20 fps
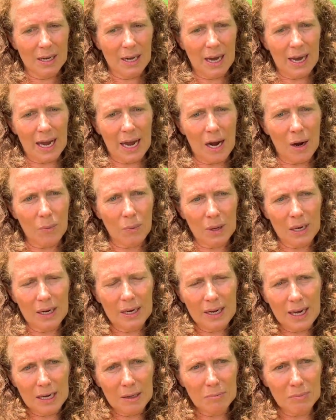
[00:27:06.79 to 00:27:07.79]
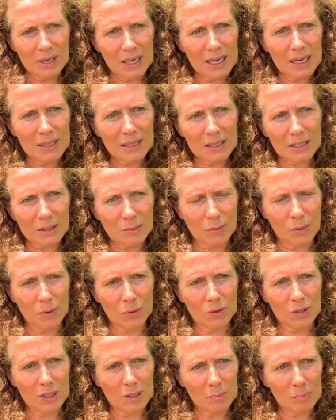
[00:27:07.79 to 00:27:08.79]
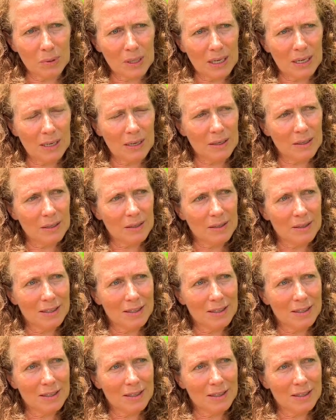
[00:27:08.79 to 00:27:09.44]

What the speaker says: how we can be in this world, to be